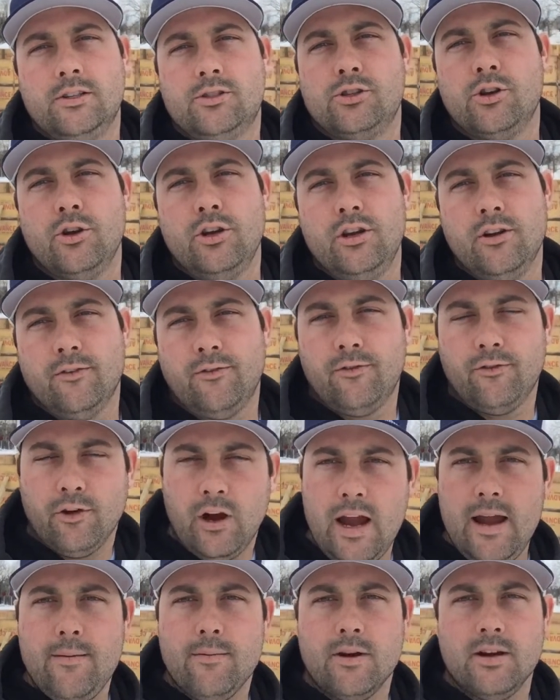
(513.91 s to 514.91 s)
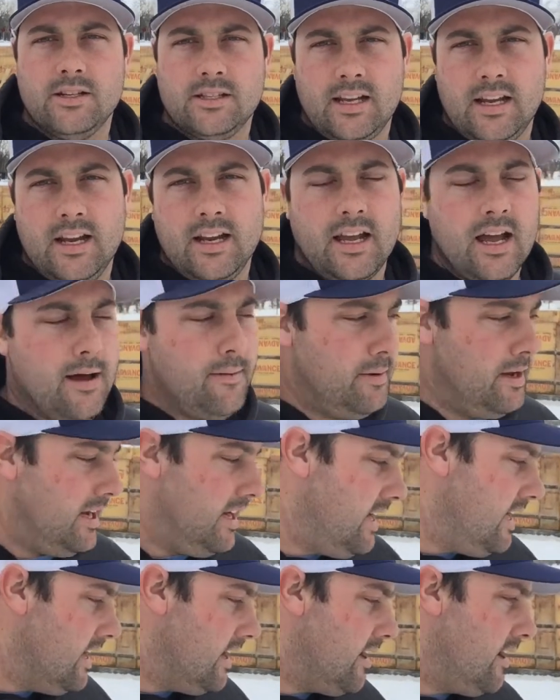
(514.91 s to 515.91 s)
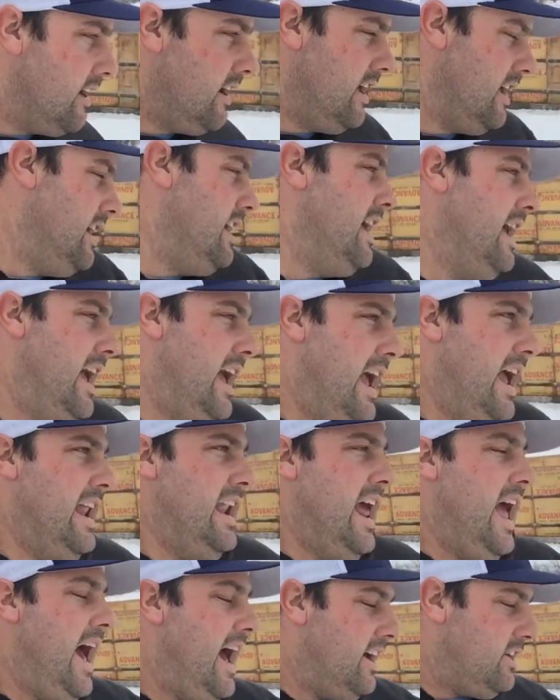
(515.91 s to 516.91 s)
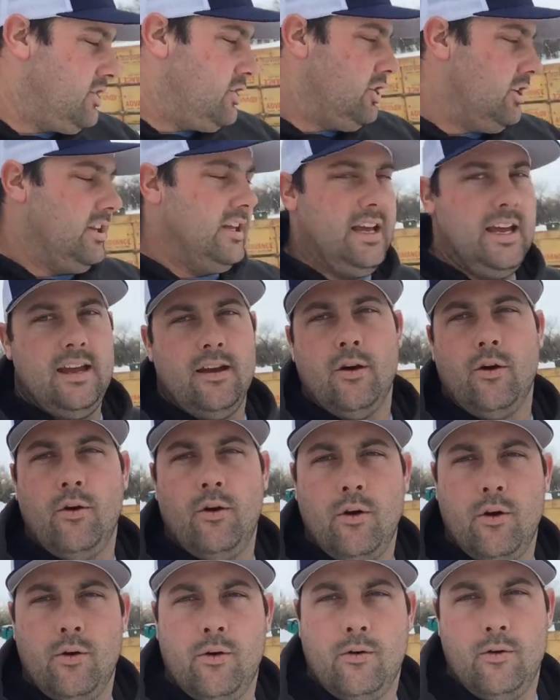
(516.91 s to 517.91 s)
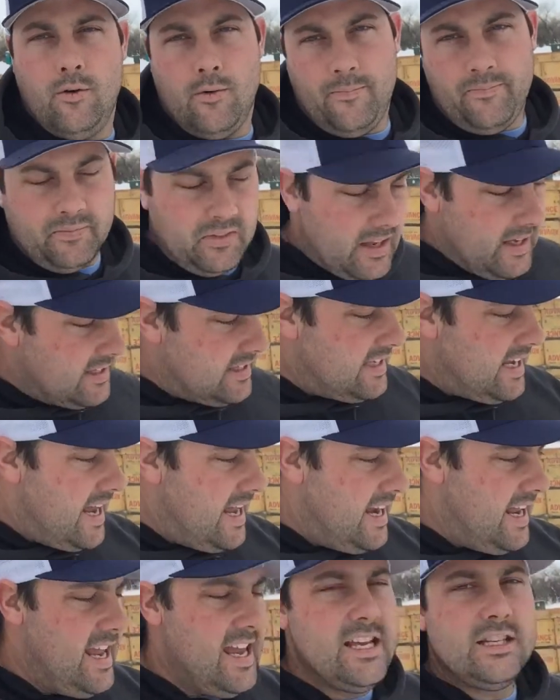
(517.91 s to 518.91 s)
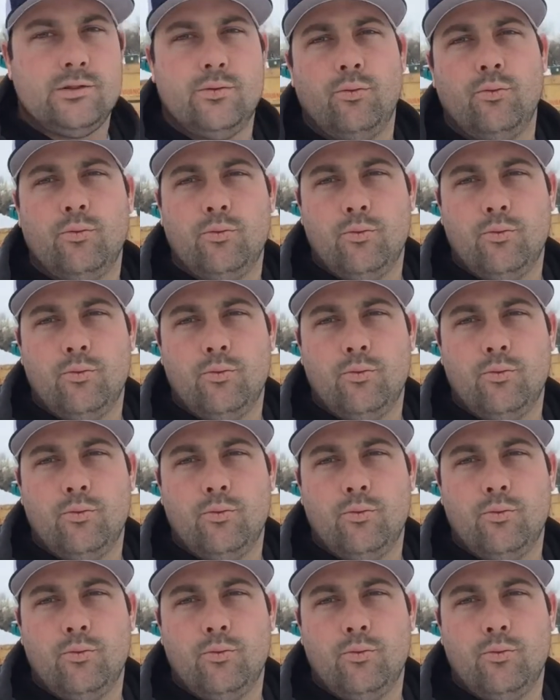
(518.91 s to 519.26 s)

So your framer is going to come in here and actually set his